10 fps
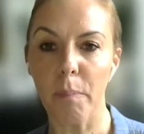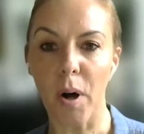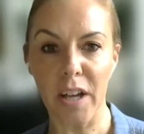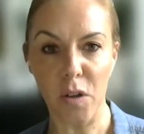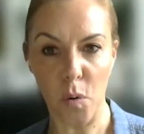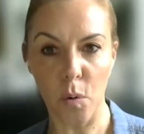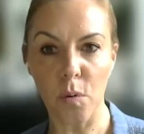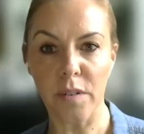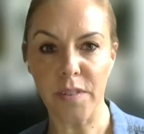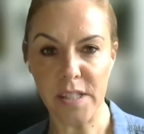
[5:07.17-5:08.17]
by
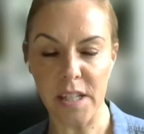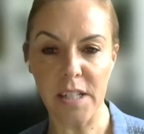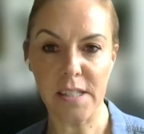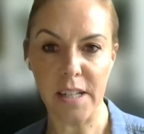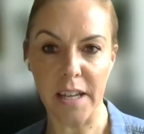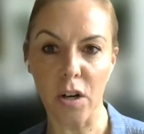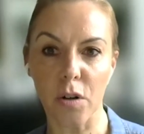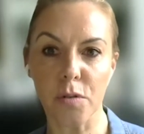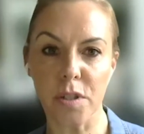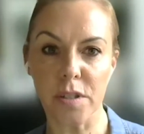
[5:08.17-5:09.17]
all of the senior
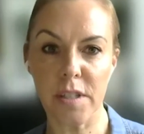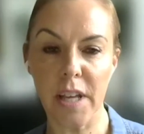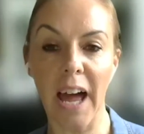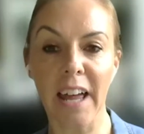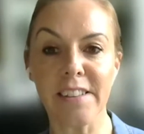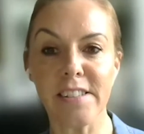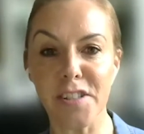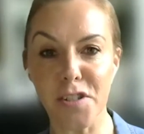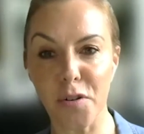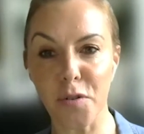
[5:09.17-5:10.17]
stakeholders, and
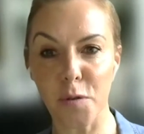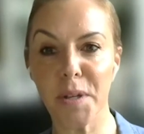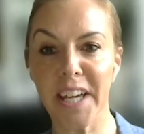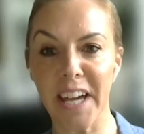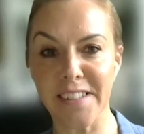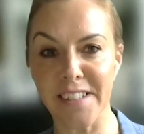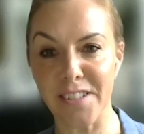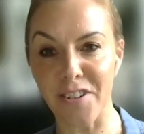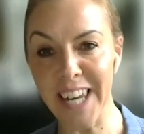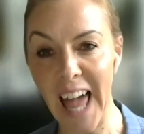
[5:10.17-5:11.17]
internal communicators
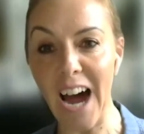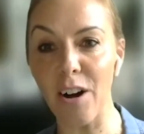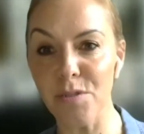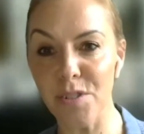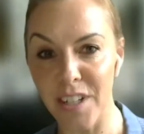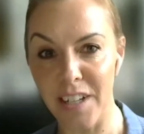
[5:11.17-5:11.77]
are allowed